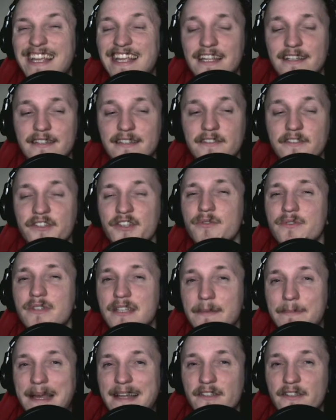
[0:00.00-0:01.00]
it is
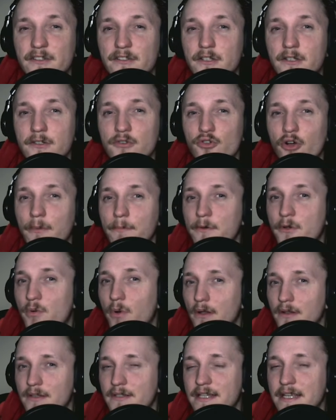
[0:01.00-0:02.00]
usually better to drop
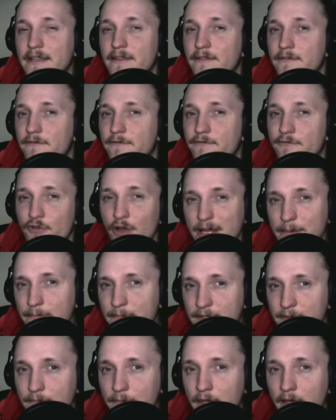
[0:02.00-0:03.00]
quality than
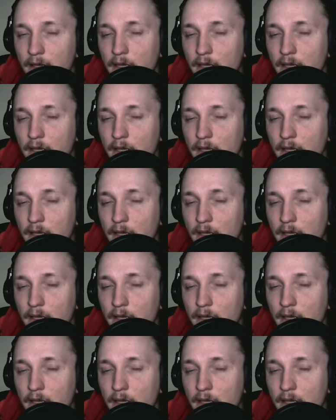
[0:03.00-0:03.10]
frames,